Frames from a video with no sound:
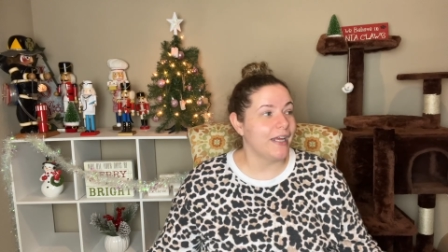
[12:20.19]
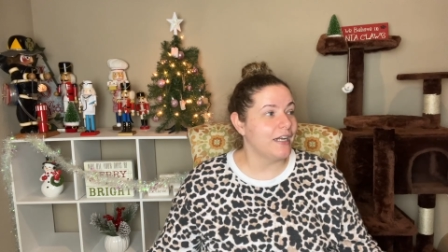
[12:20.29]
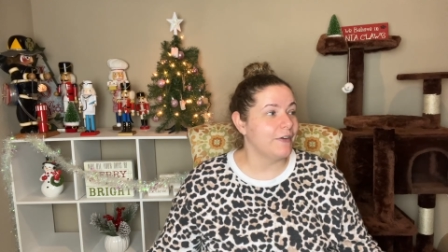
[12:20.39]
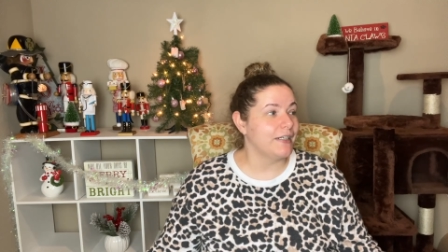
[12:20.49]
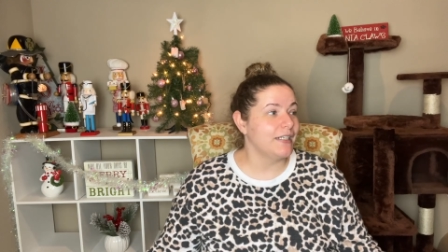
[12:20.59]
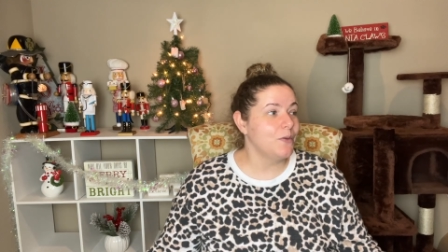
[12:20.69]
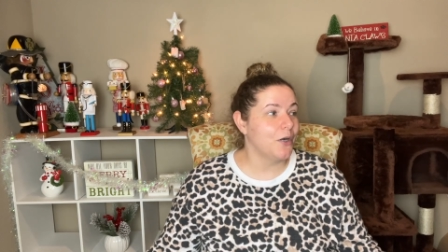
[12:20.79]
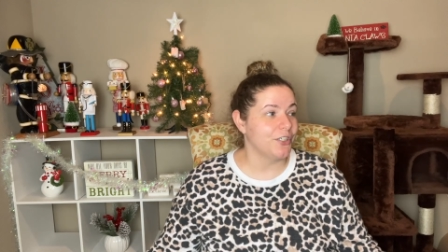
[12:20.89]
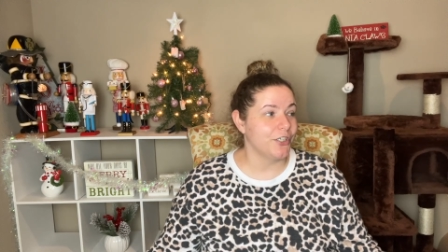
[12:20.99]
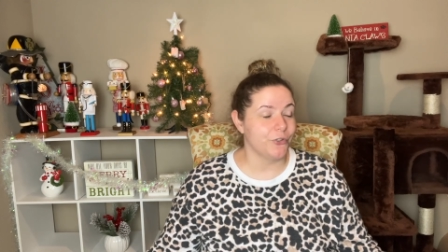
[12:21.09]
And if I did
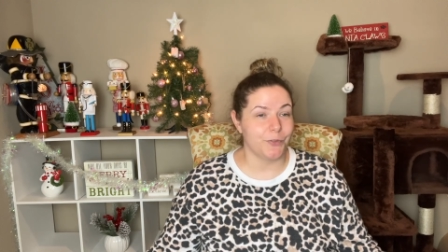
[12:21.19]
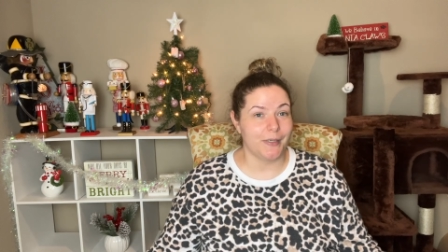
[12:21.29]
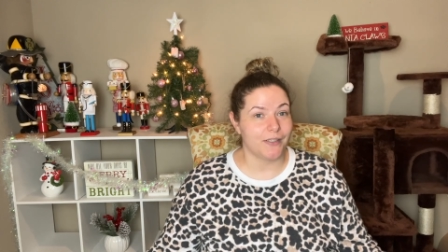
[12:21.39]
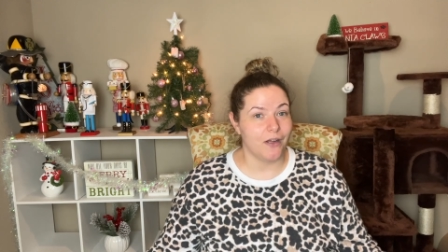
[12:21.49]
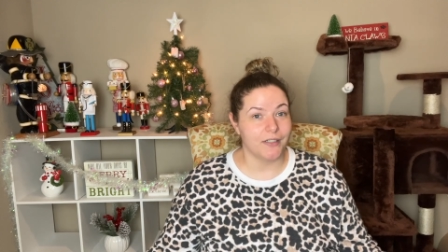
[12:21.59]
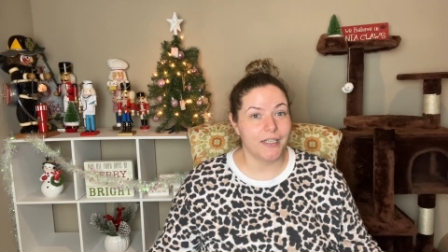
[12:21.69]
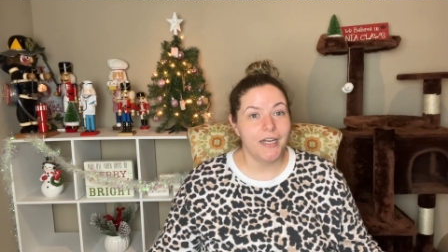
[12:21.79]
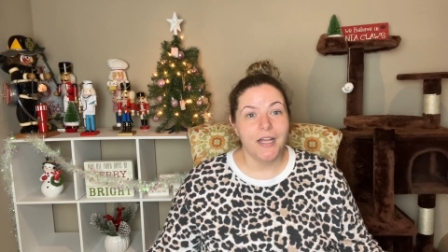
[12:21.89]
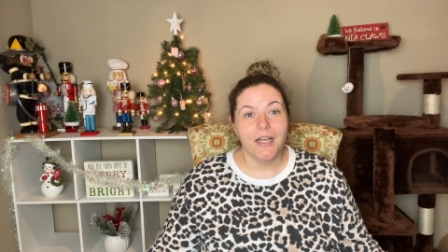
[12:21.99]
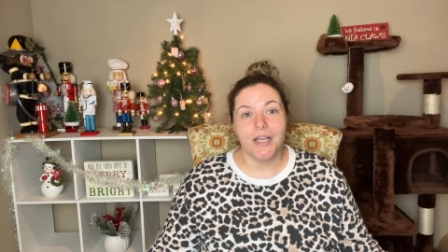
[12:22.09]
watch any Trish Paytas content,
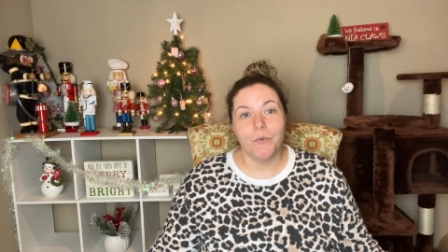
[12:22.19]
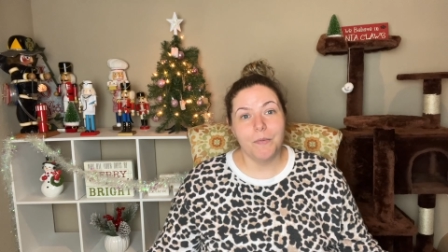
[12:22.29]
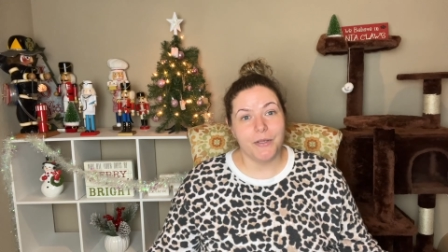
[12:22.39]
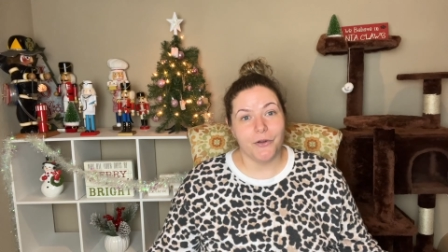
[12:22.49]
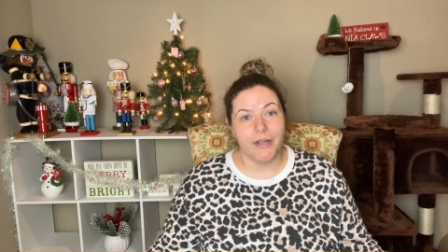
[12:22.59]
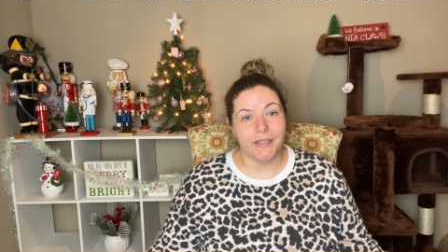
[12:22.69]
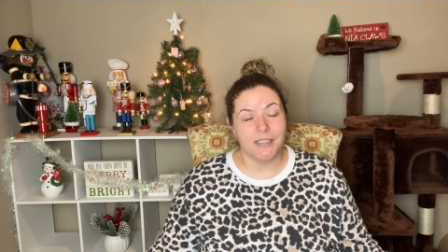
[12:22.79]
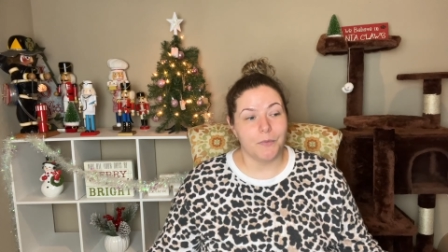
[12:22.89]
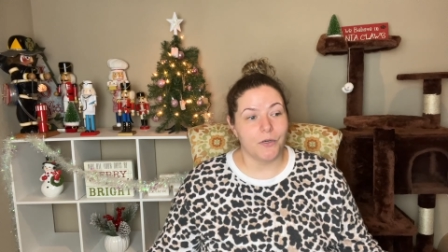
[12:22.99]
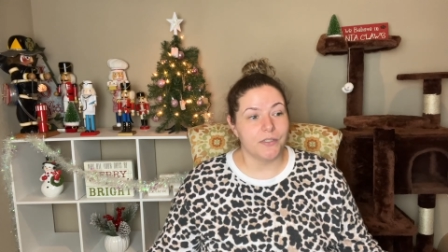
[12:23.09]
it wouldn't be your
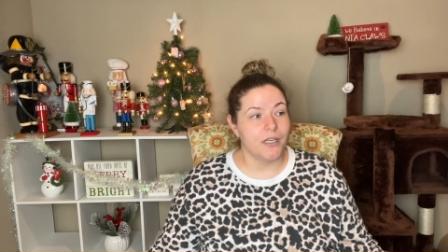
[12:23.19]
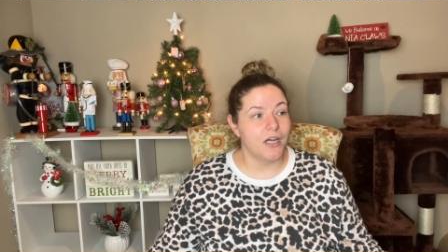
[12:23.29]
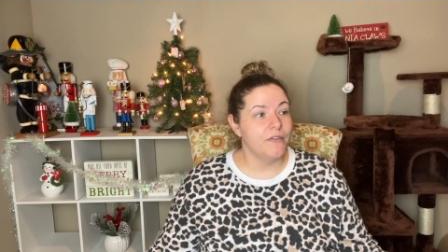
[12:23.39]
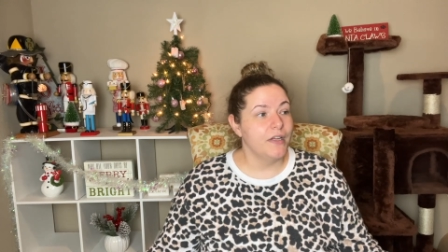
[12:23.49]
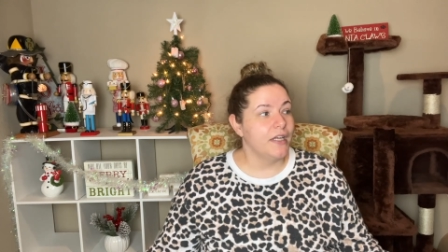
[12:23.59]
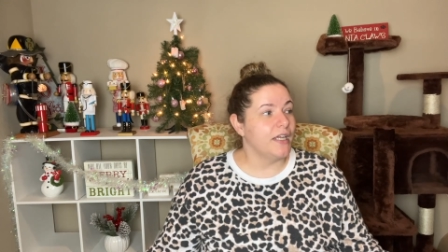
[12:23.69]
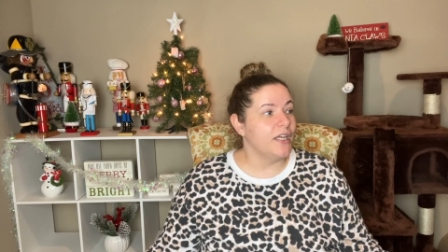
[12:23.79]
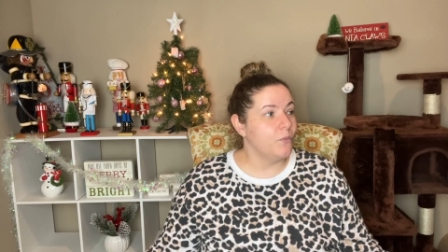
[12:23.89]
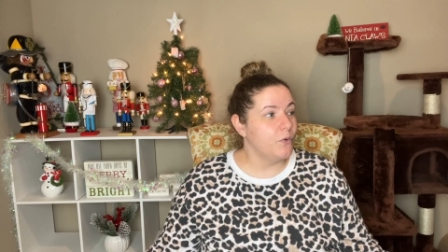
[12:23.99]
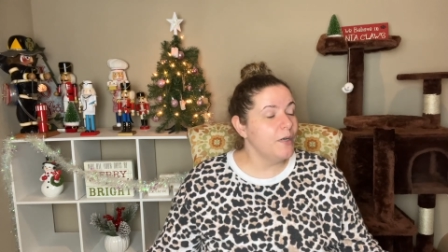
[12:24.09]
ASMR stuff.
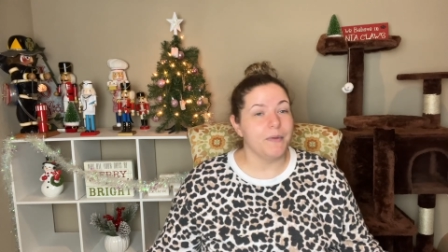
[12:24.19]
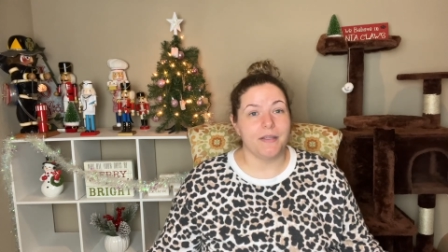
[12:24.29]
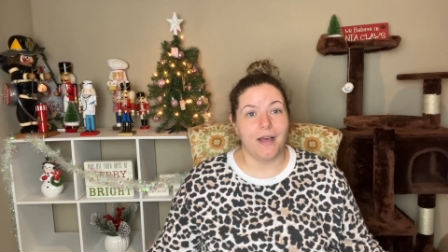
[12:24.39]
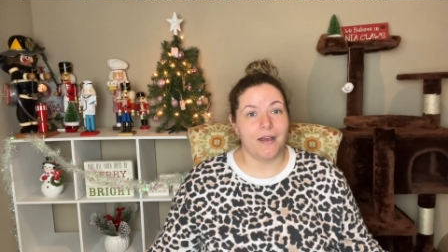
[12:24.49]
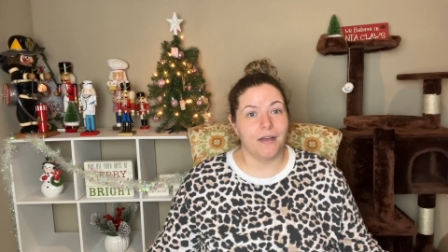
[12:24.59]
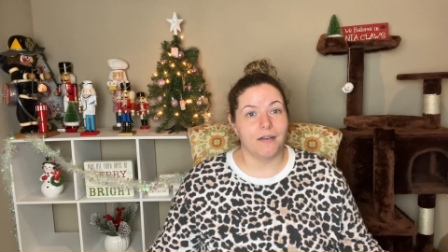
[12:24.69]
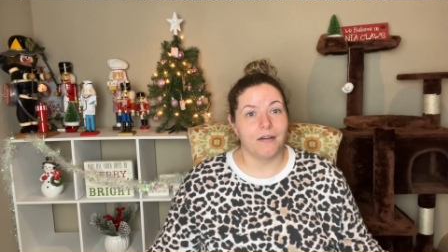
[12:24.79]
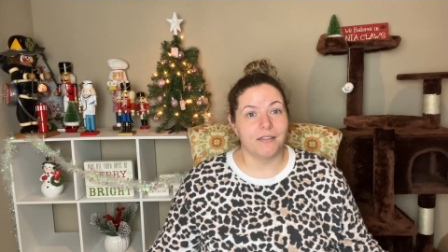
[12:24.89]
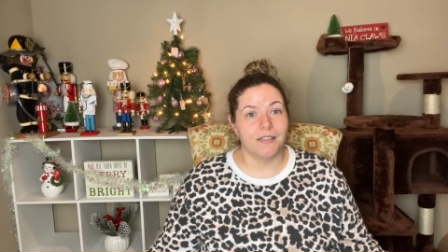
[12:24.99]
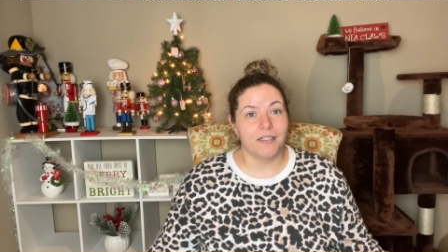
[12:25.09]
It would be that kind of
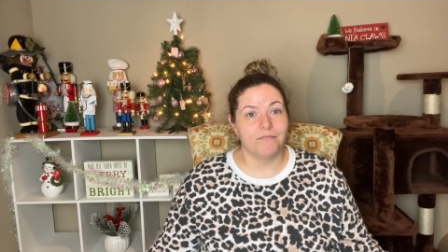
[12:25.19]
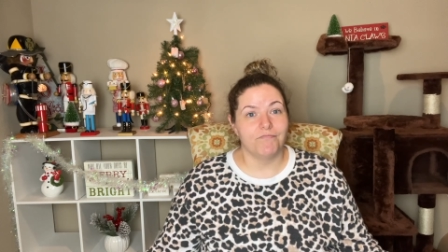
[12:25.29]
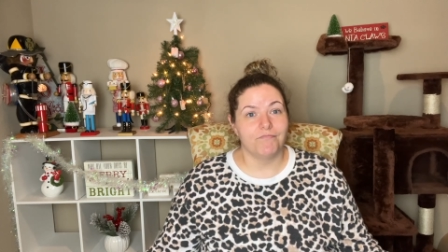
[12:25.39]
content.